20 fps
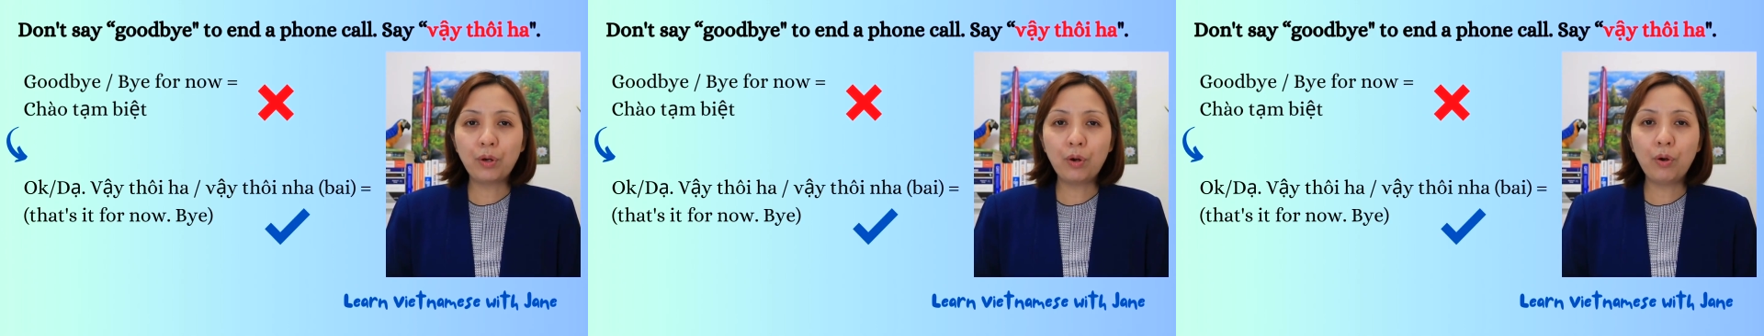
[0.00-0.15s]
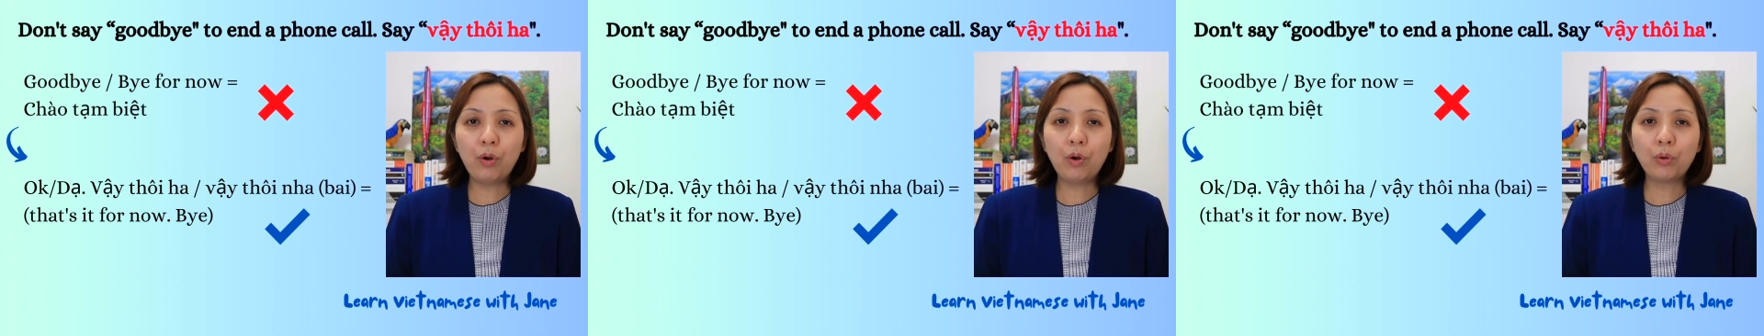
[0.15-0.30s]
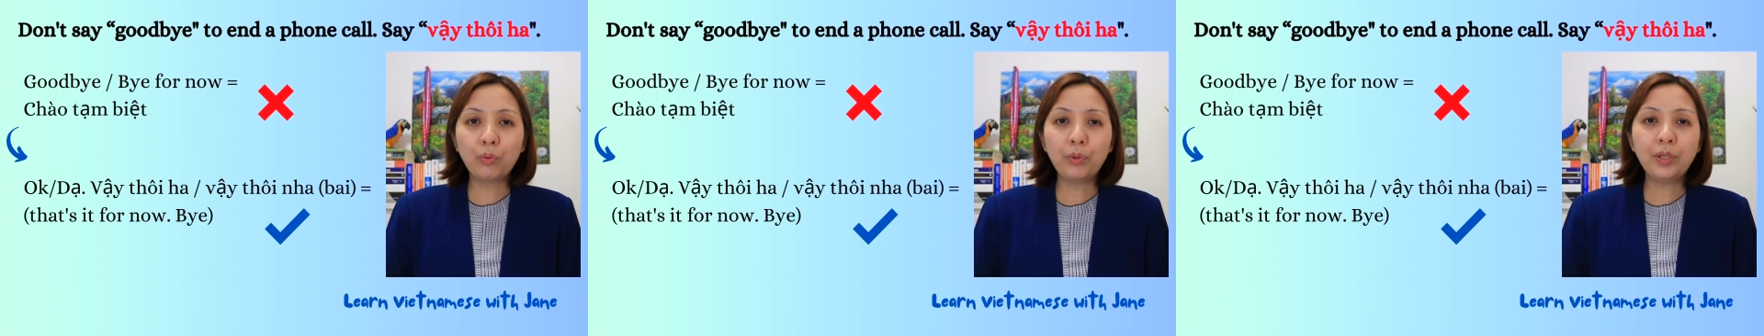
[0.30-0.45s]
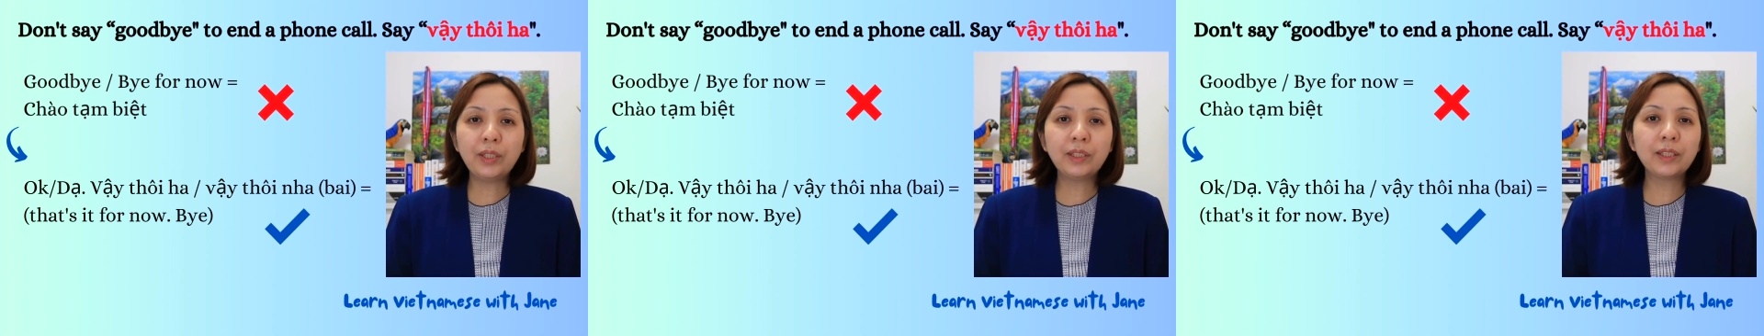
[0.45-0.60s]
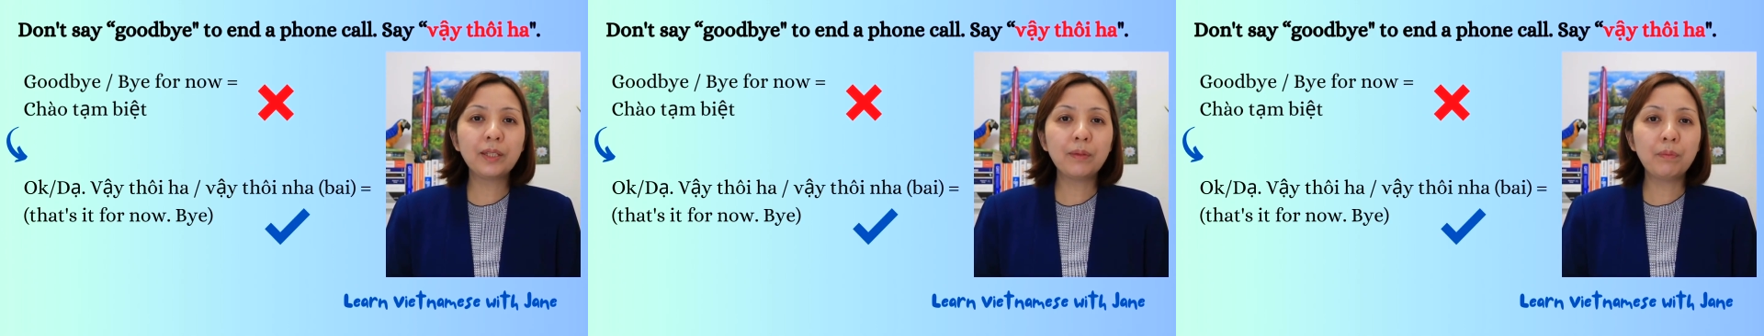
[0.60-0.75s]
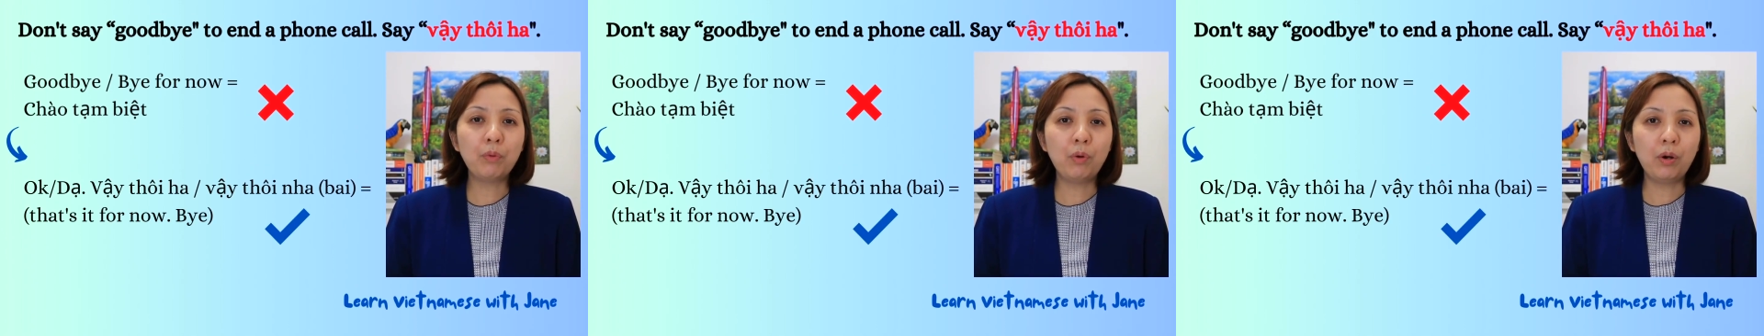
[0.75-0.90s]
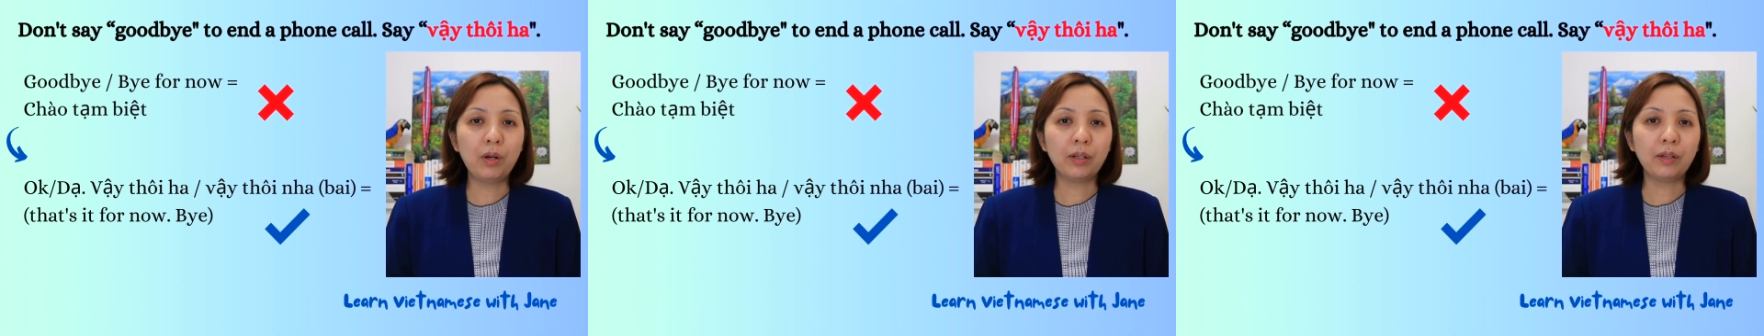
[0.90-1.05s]
call with
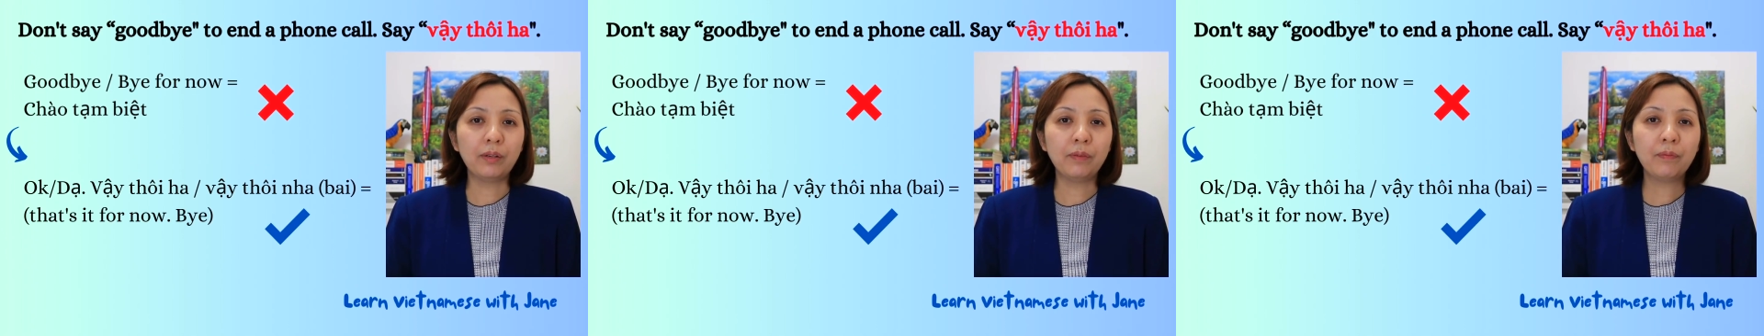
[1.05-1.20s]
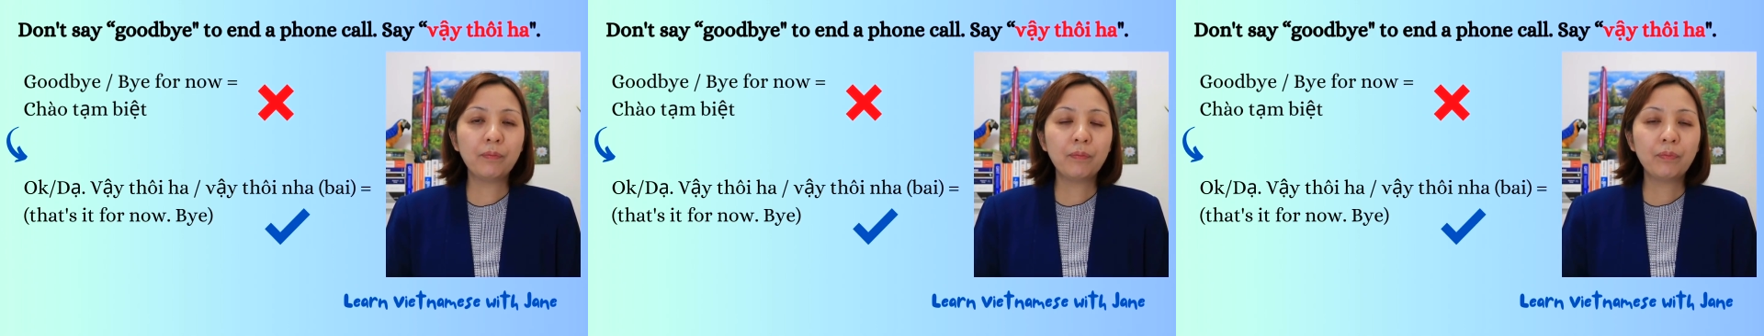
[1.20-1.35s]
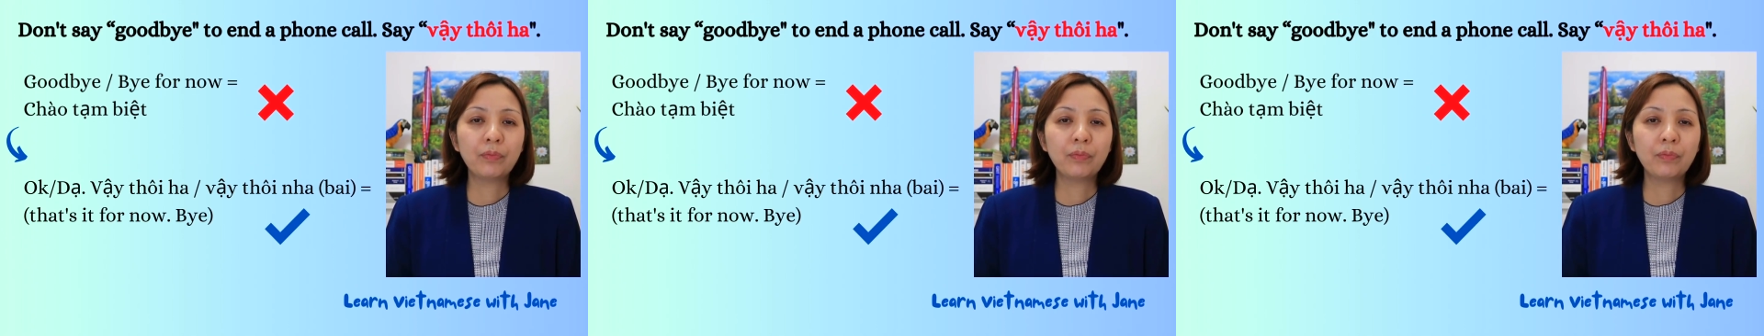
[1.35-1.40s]
someone,